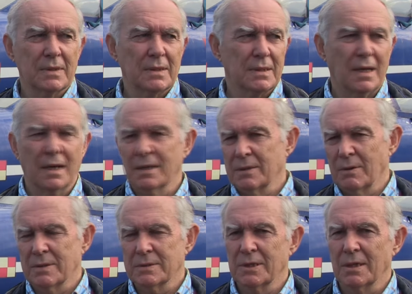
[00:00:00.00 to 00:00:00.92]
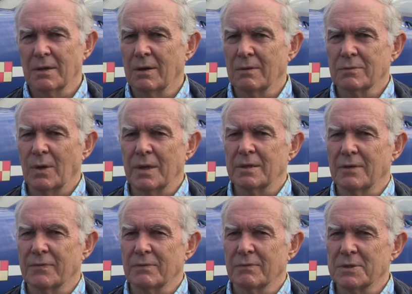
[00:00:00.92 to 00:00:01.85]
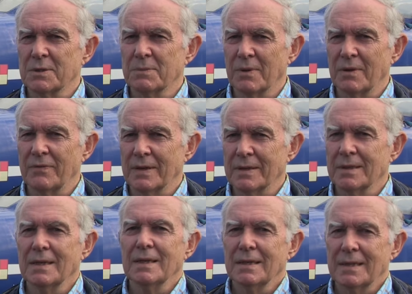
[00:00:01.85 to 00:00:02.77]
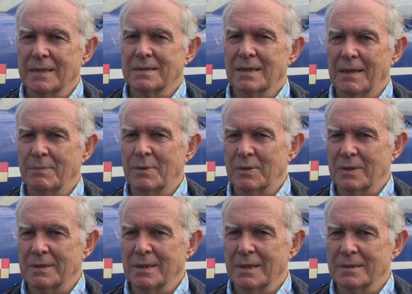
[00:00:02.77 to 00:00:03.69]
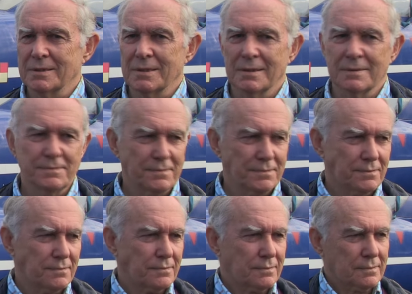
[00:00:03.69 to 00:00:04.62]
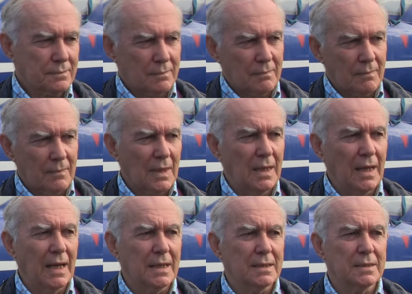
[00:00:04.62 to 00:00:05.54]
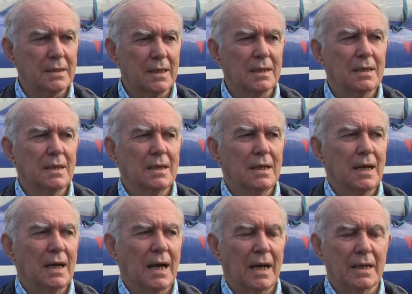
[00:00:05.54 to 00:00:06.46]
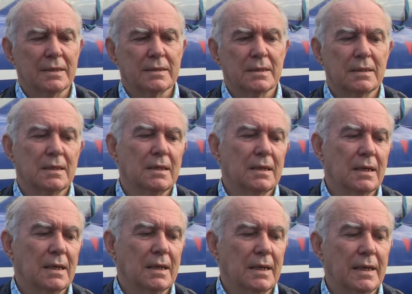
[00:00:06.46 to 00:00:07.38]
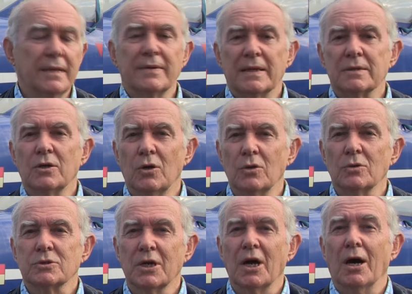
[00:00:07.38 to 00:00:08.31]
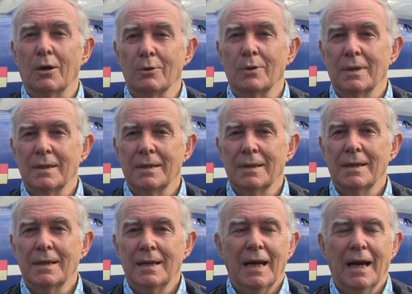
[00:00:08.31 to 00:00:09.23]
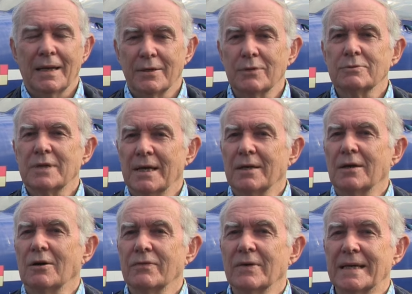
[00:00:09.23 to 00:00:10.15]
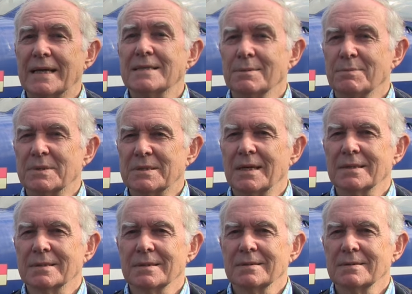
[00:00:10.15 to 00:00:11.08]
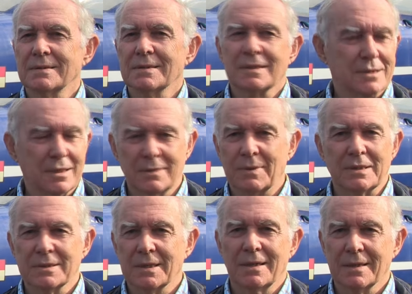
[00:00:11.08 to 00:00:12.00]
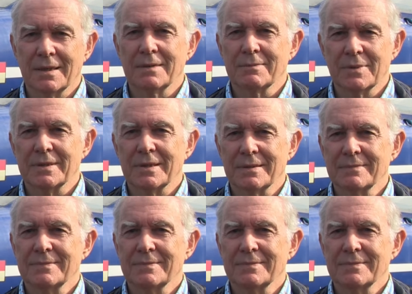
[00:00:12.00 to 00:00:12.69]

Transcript: a guy who I see quite often, Richie Prophet, gets airborne in the Hunter. And he then calls go, and you take off at 80%, because otherwise he can't keep with you.